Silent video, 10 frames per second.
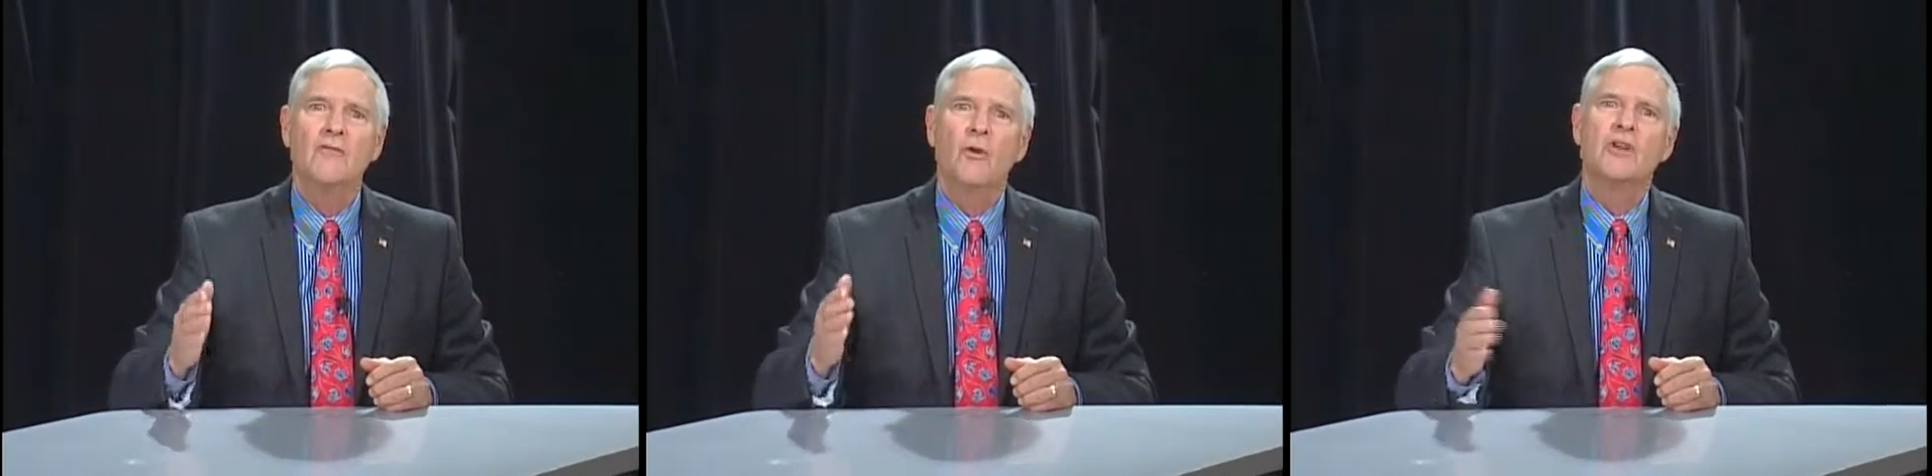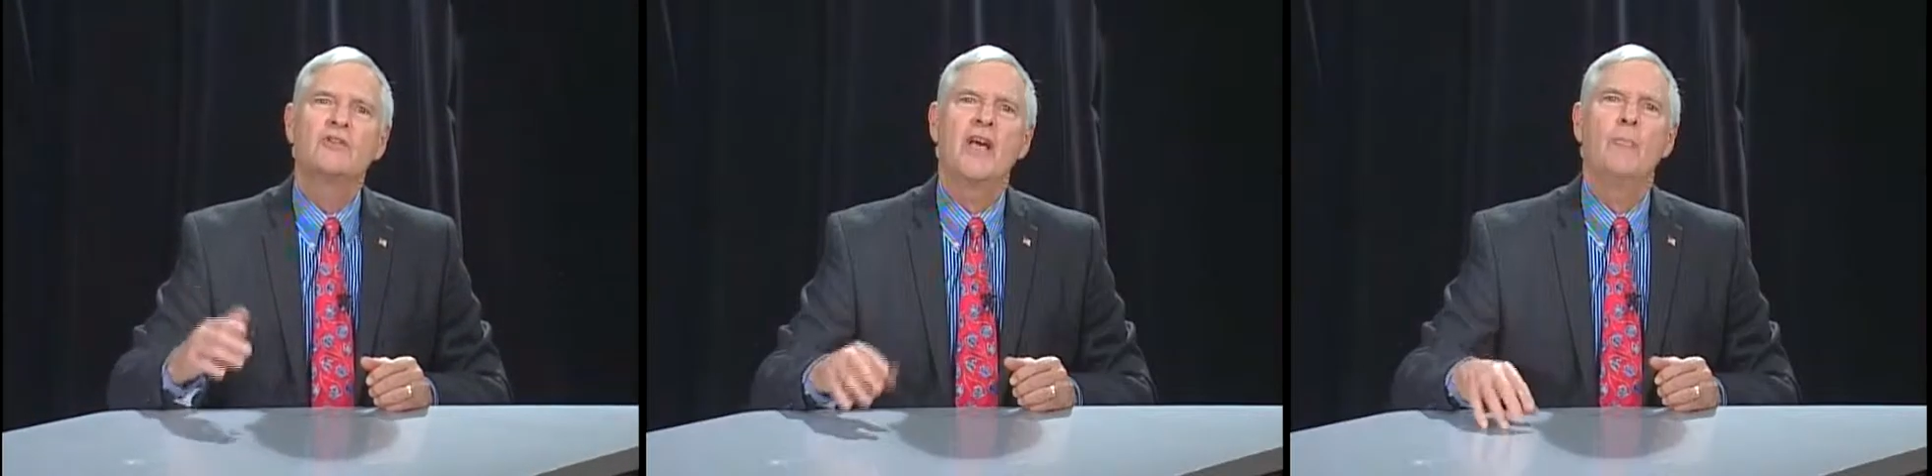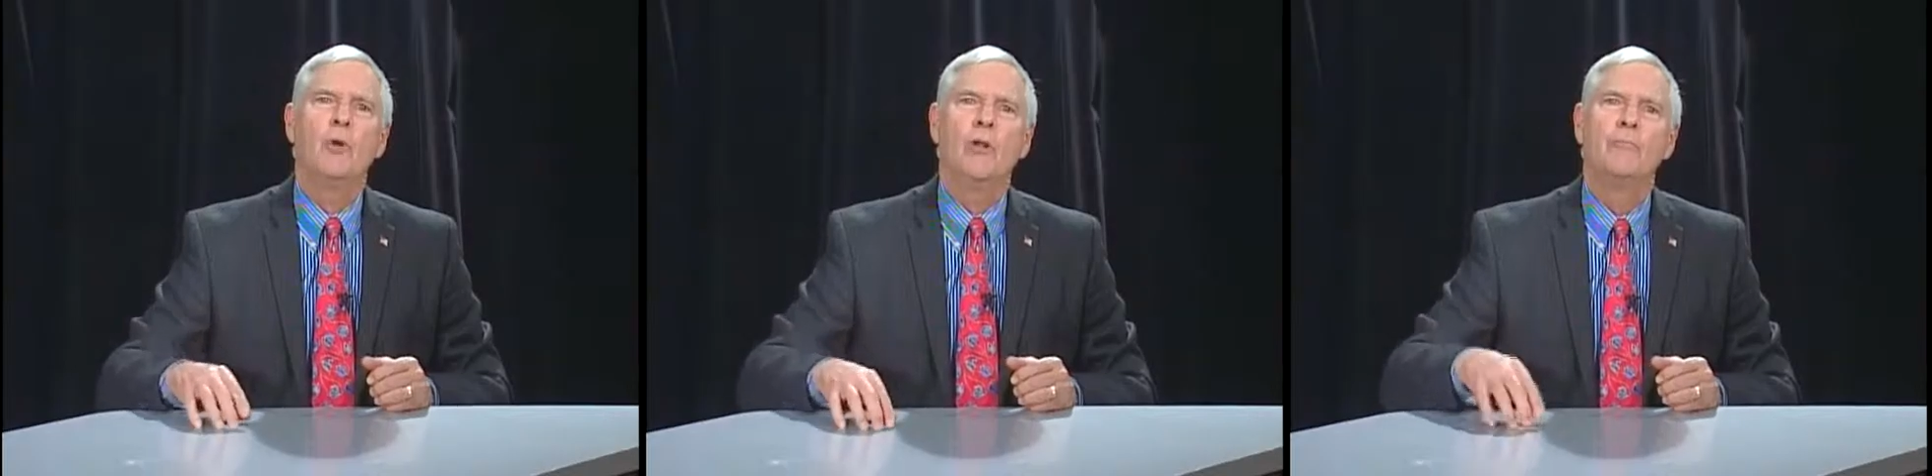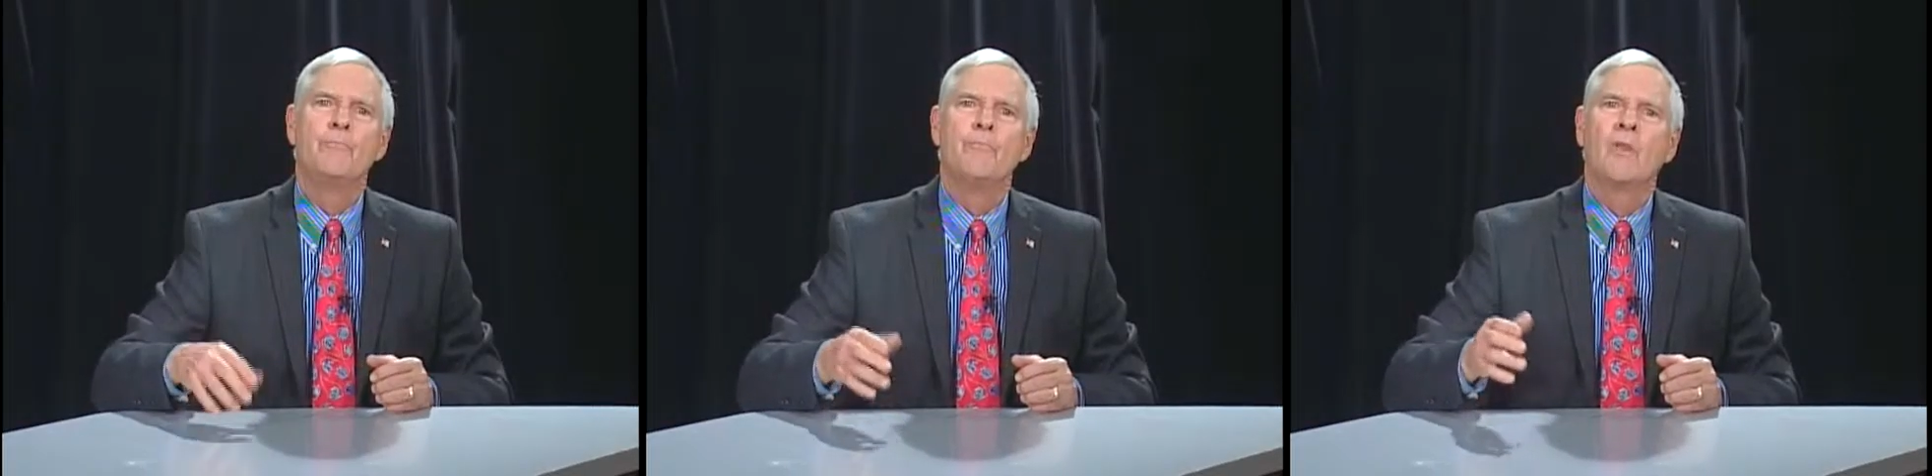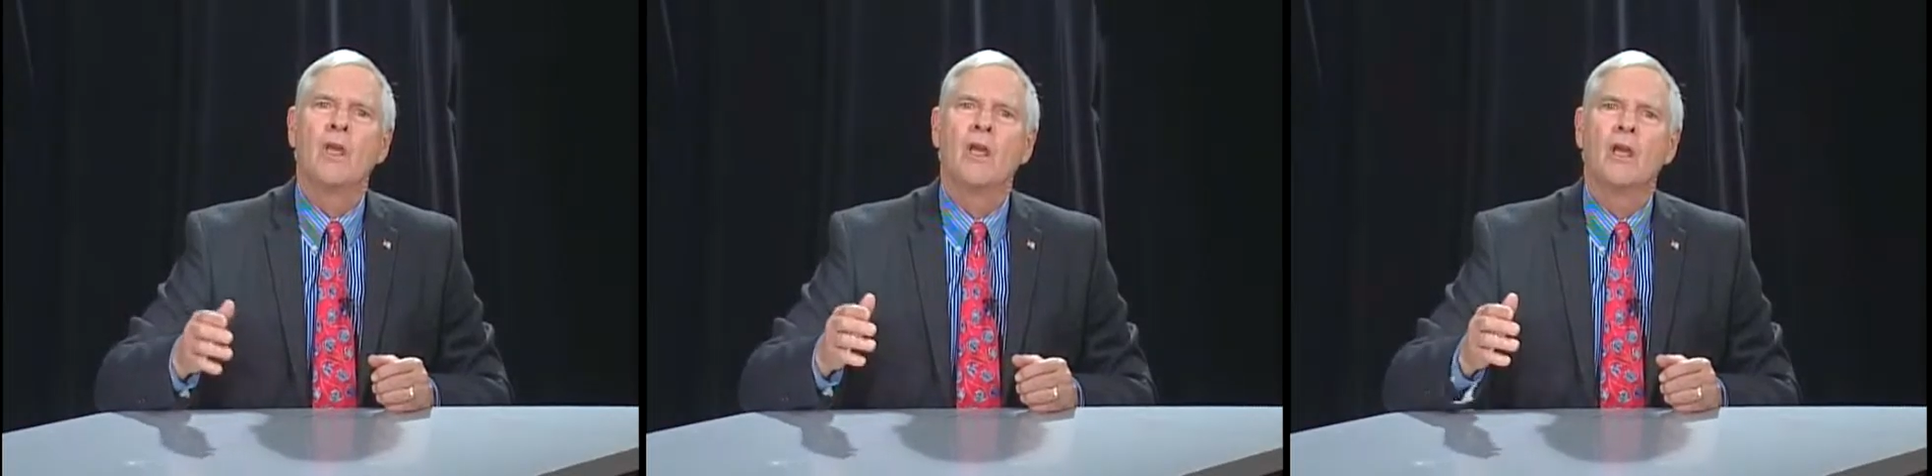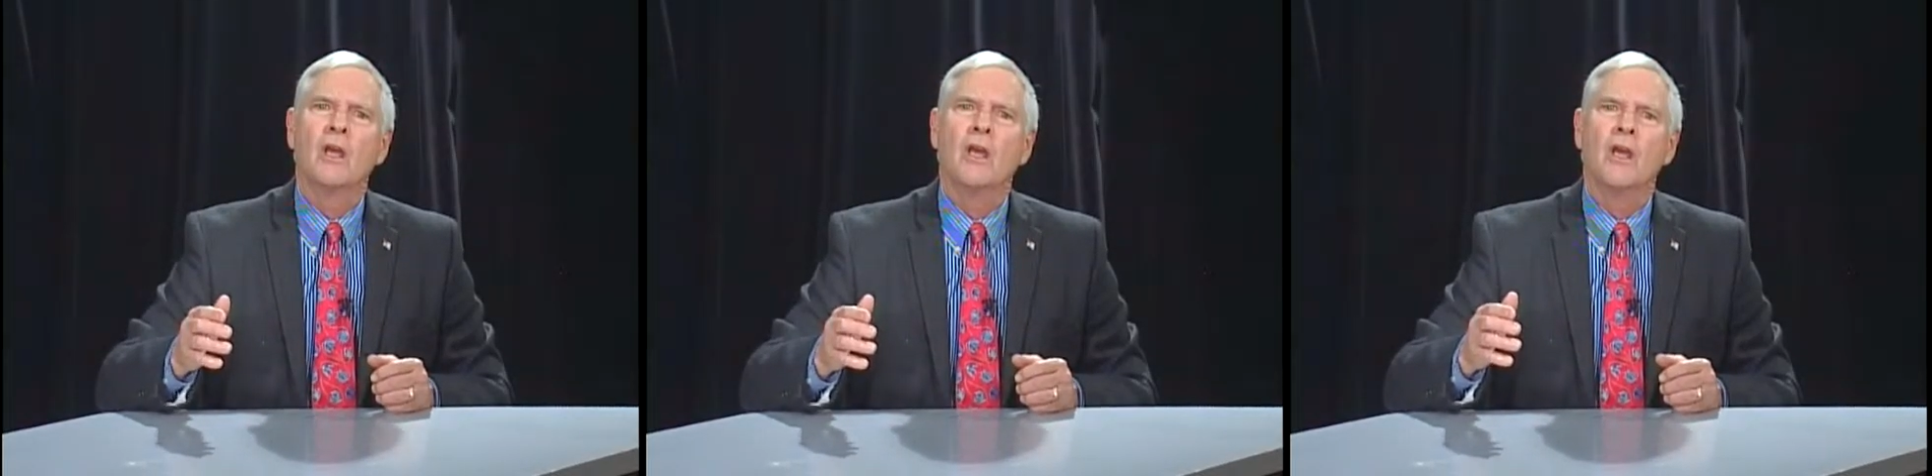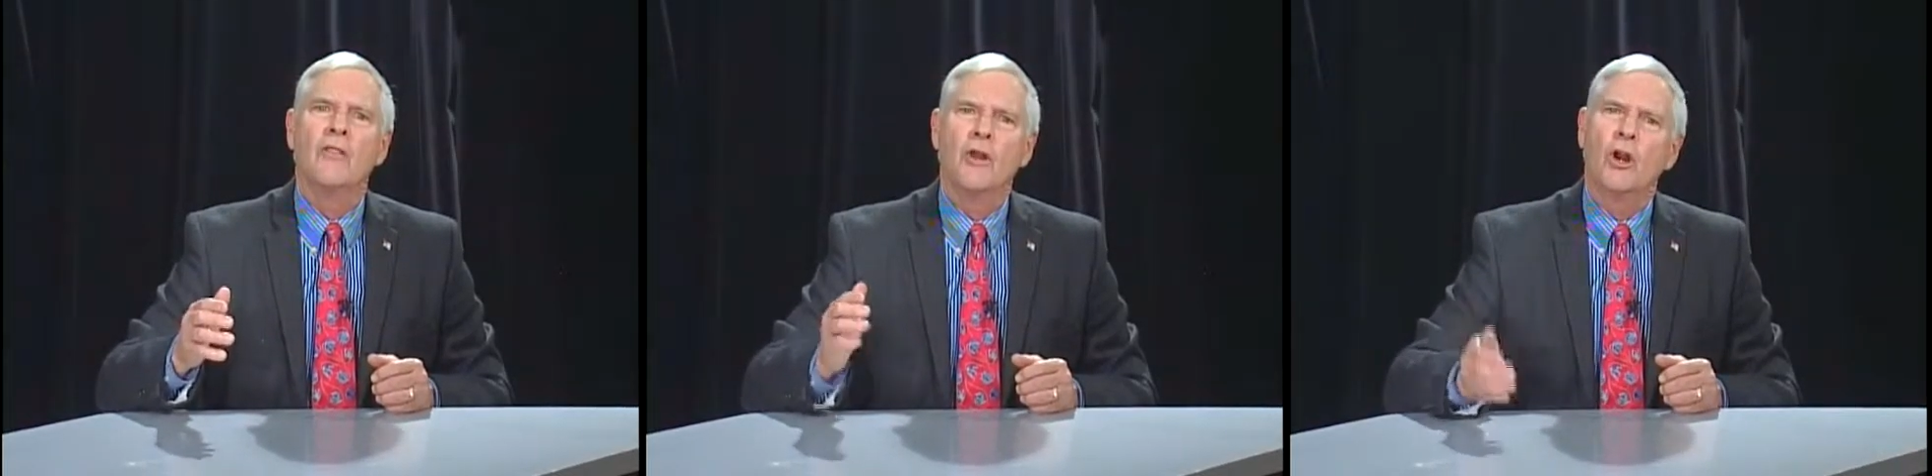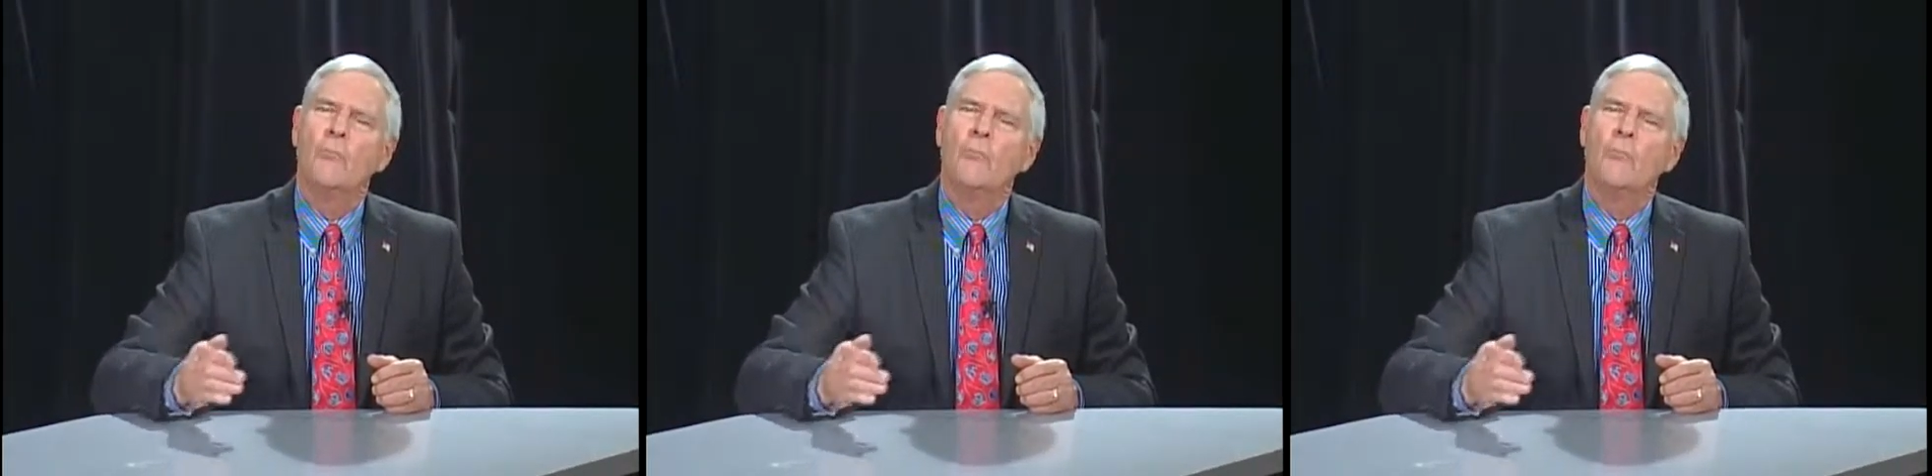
For example, there